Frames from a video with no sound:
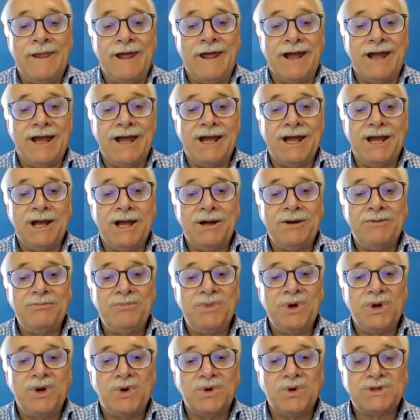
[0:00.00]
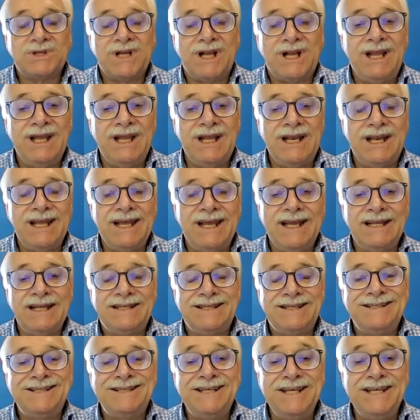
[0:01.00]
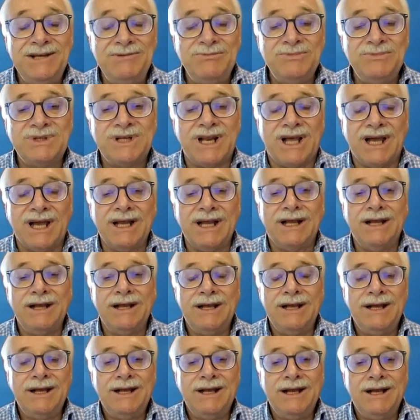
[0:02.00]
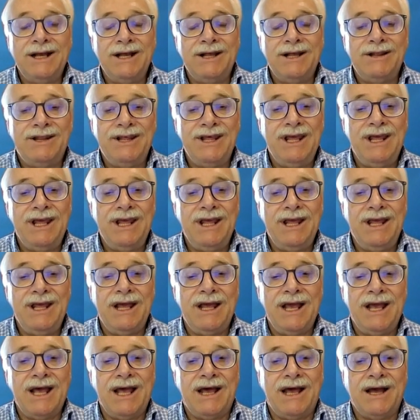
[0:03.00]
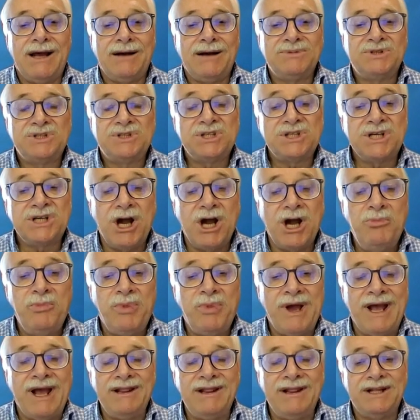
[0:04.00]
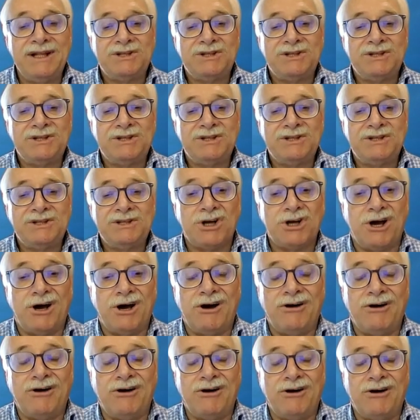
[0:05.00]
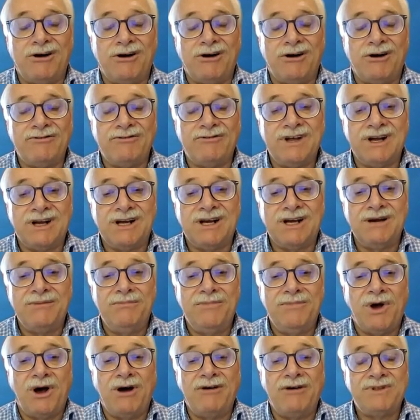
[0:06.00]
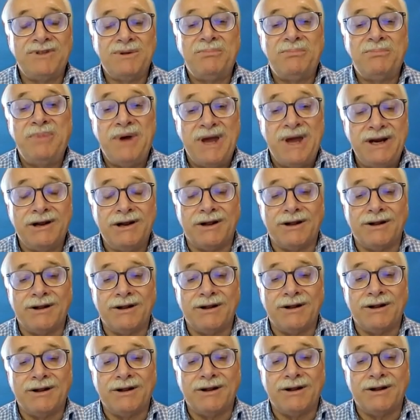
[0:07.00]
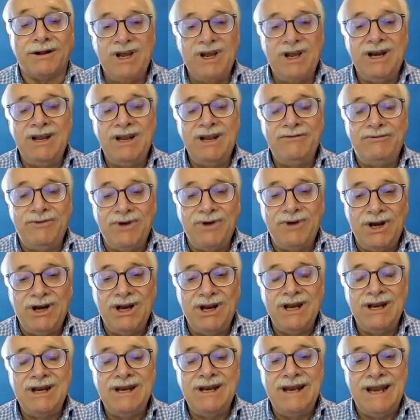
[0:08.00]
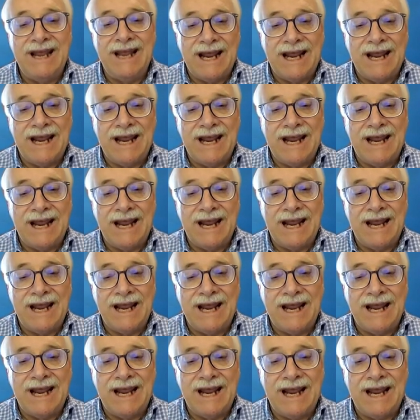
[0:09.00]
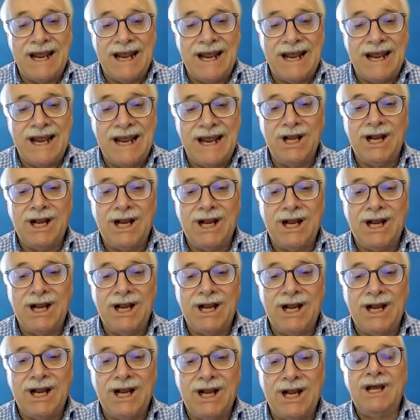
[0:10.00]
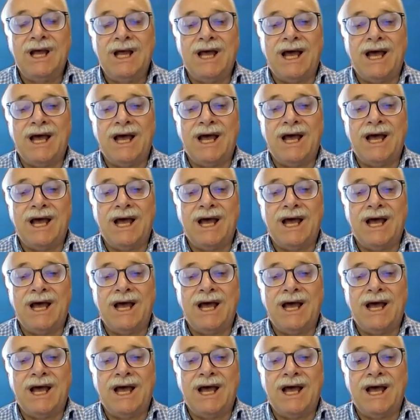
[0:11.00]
um, because clearly it seems like the uh, scope and the terms of reference of the of the panel was very very narrow and very very closed